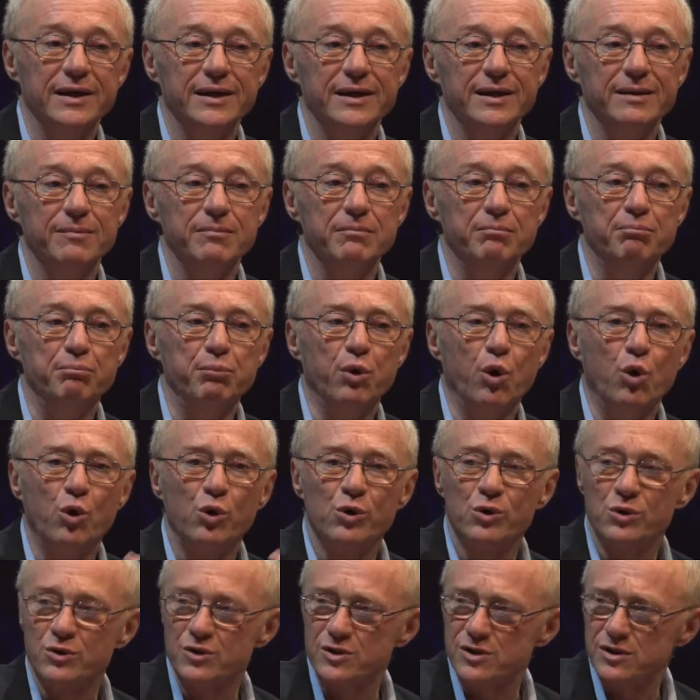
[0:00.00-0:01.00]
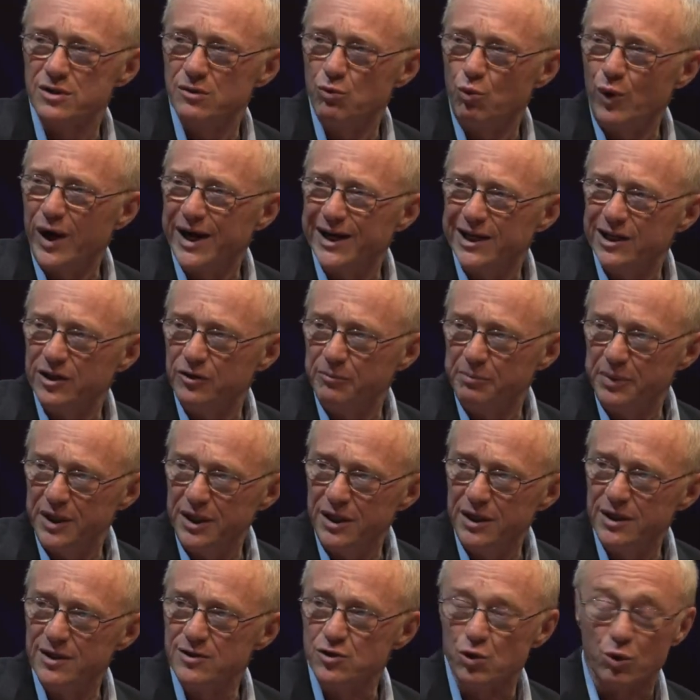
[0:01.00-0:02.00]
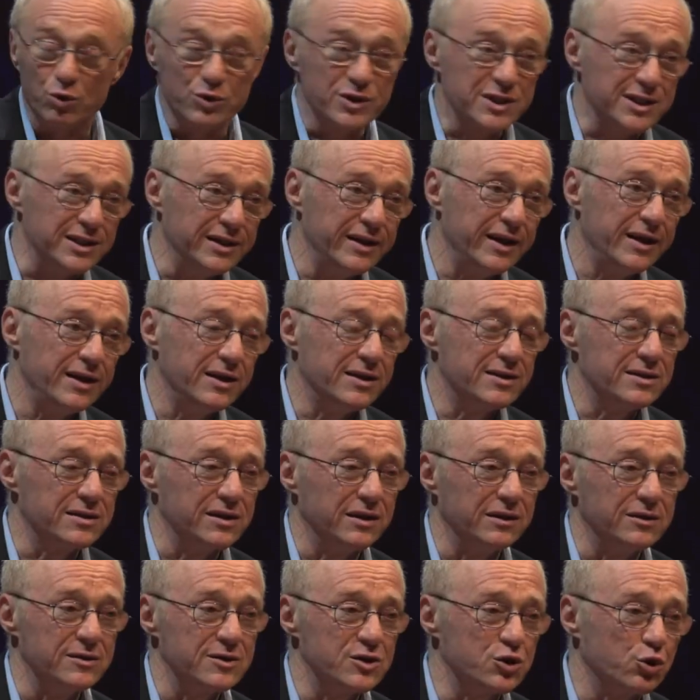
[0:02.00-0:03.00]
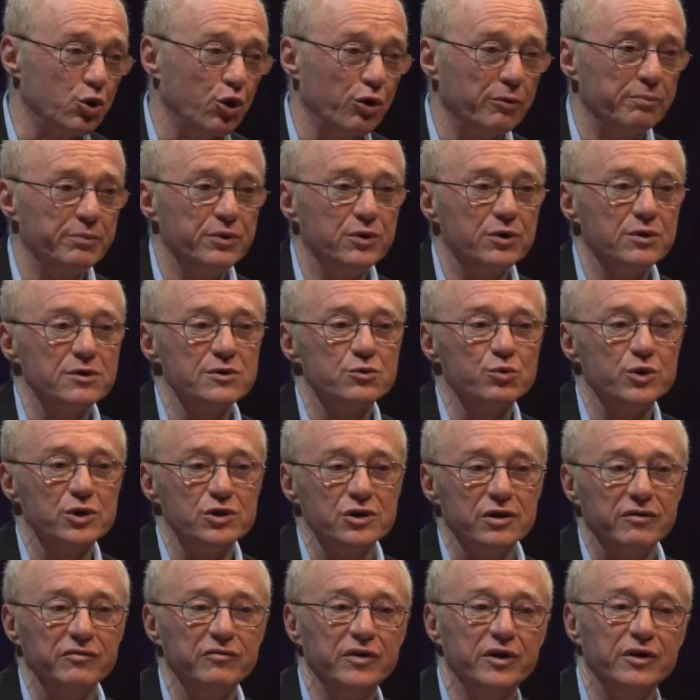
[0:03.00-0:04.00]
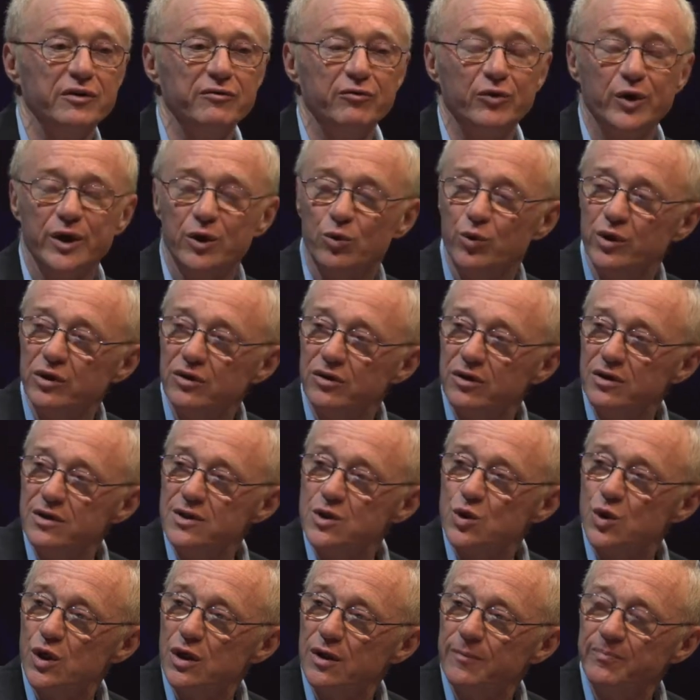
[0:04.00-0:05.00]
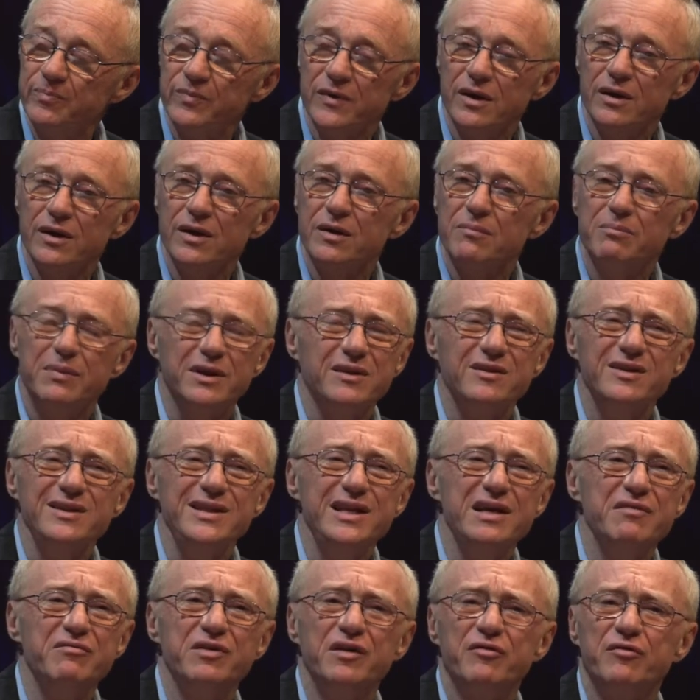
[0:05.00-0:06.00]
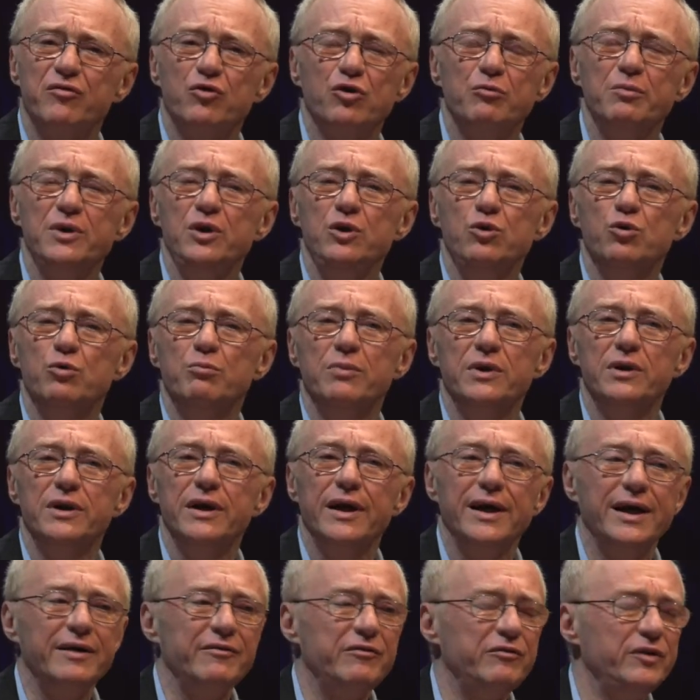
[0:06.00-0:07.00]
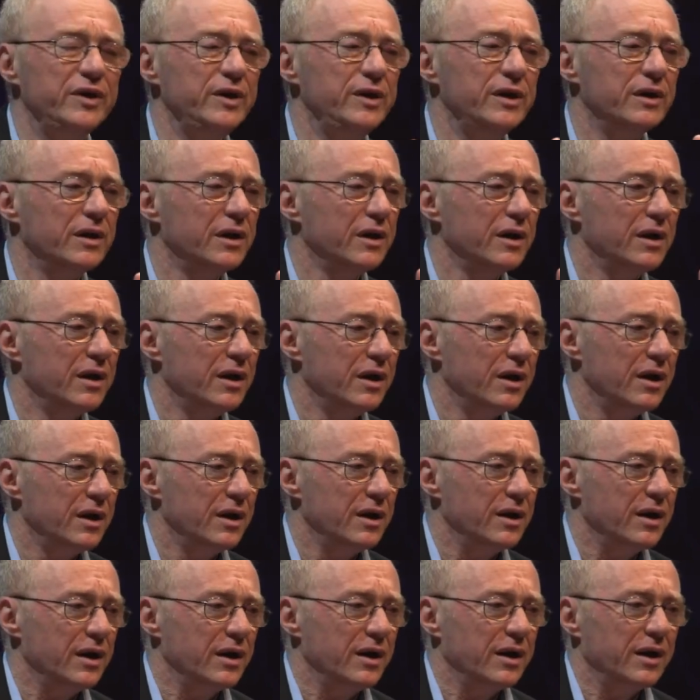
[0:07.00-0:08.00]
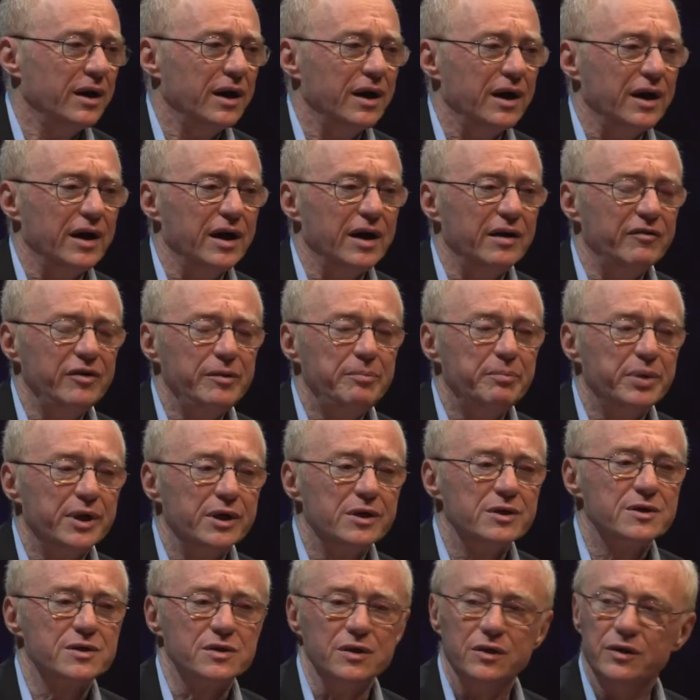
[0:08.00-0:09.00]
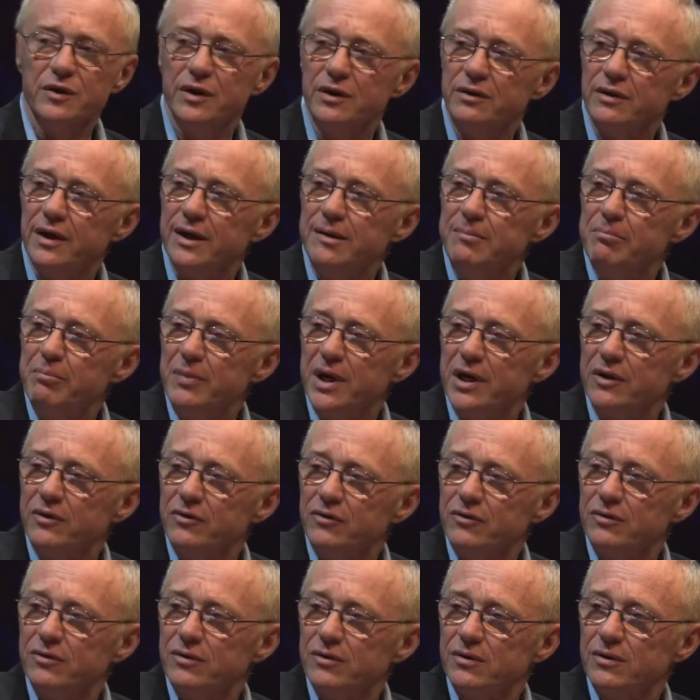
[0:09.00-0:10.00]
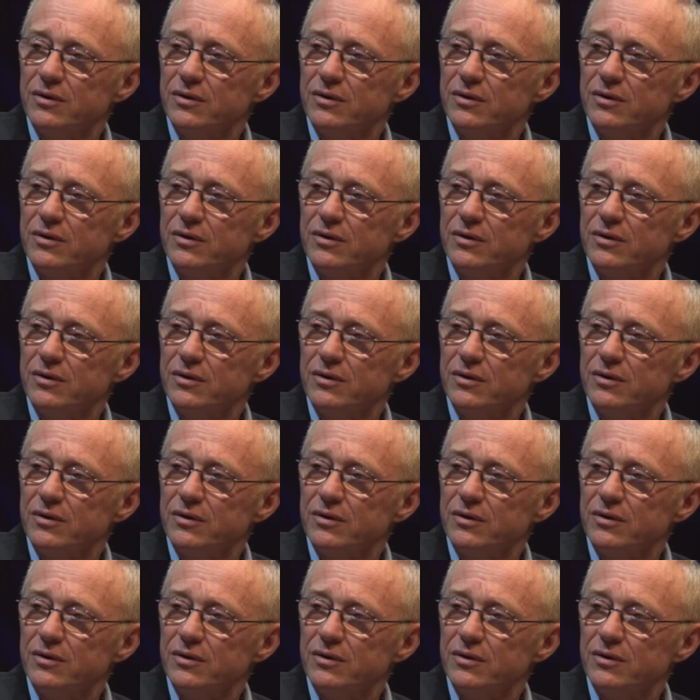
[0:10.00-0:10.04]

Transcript: uh, boars, wild pigs, or snakes and scorpions, which are very frequent in Israel, but never from a human. Every, every person that I met,